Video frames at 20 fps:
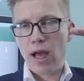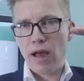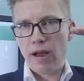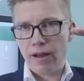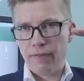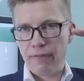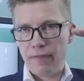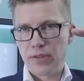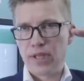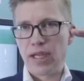
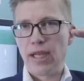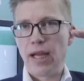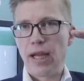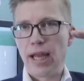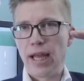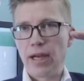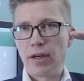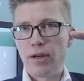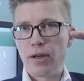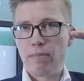and physical
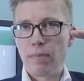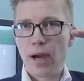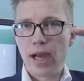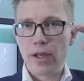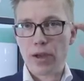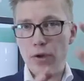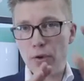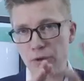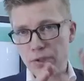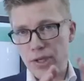layer by
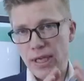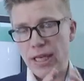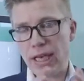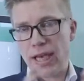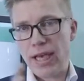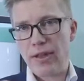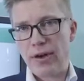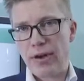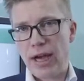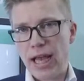using
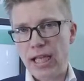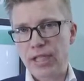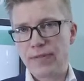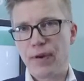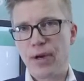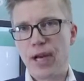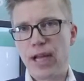either EXFO